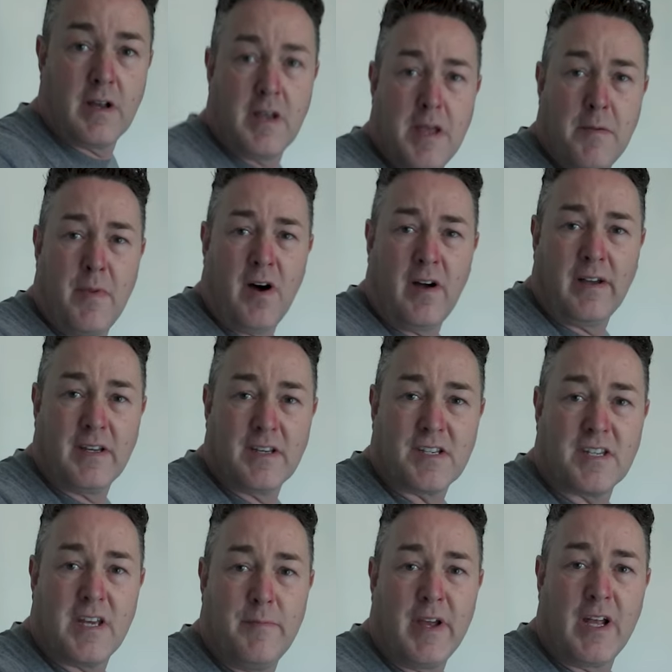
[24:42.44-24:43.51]
you might
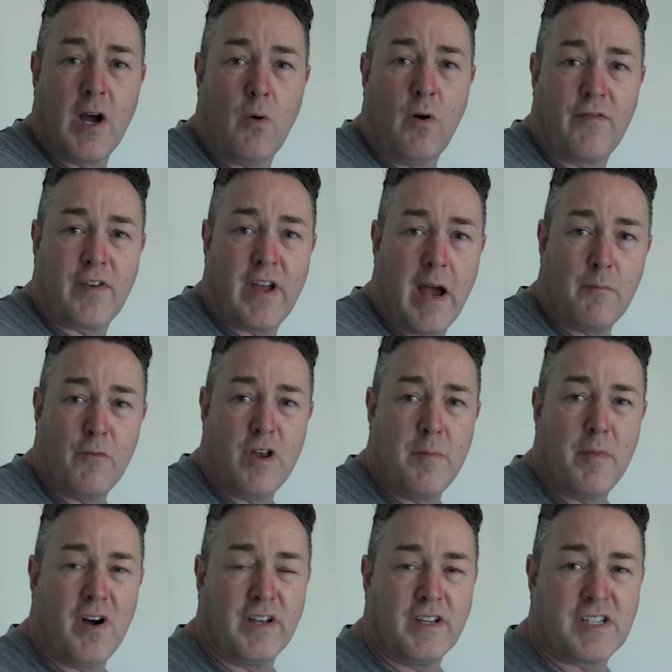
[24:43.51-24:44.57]
see me go off camera, you
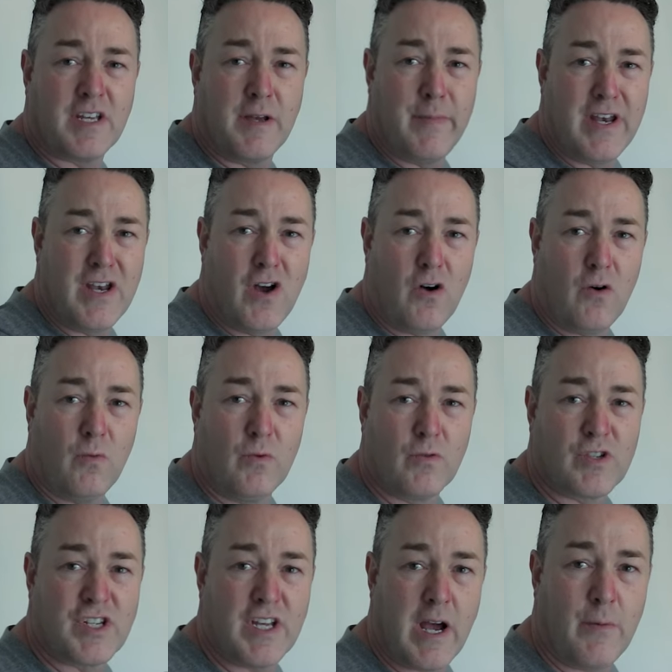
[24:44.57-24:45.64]
might see me not,
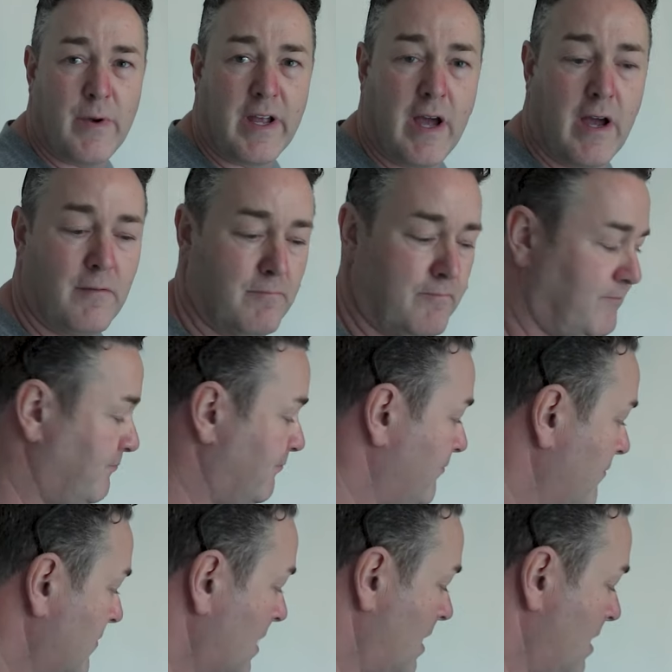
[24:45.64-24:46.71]
we'll see how we go.
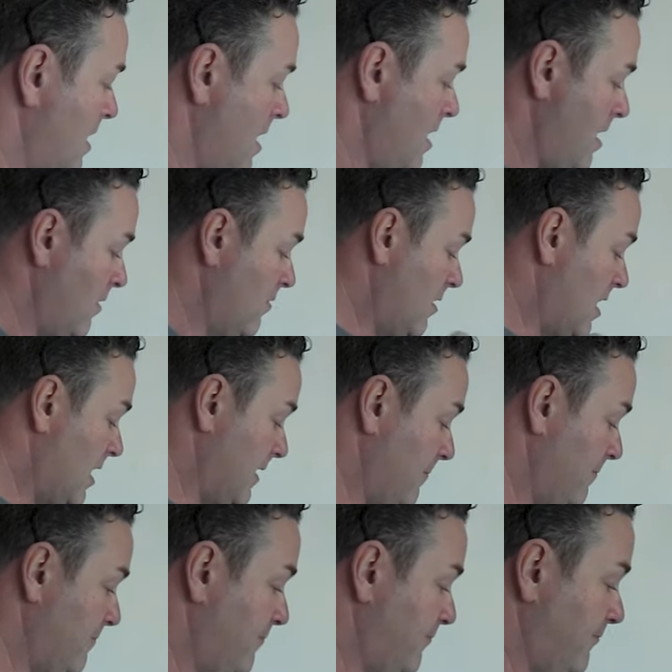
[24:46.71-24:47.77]
Right,